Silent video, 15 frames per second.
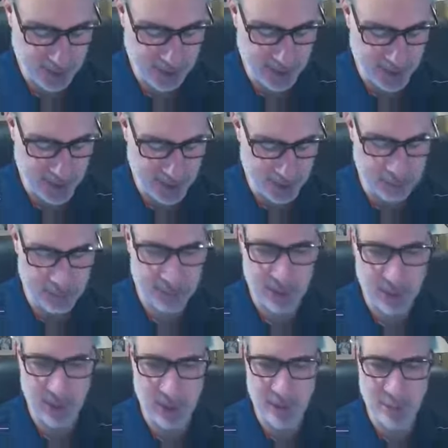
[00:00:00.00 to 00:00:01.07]
Um,
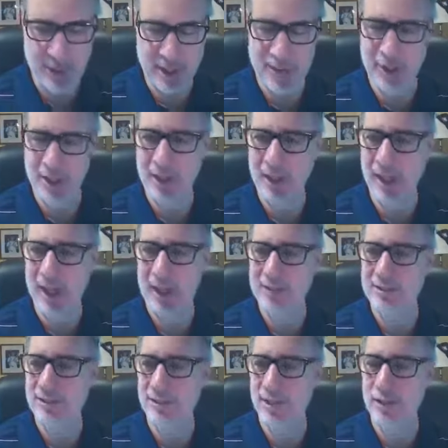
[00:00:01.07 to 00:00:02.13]
uh, many of our
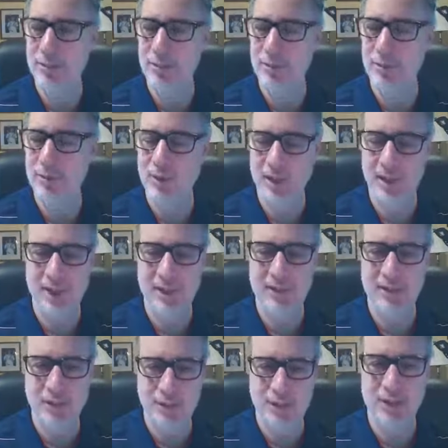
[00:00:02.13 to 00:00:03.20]
clients are really
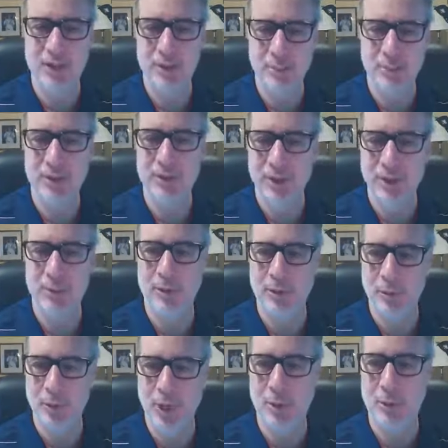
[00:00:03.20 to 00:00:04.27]
teaching their employees how to work
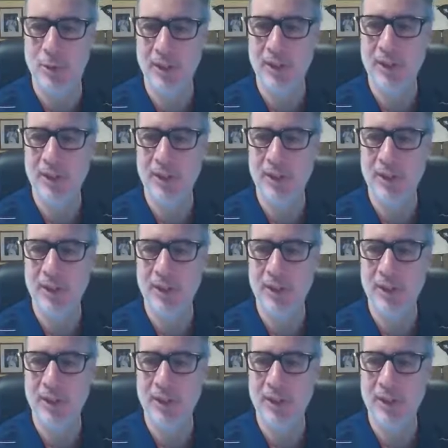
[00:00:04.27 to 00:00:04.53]
from home.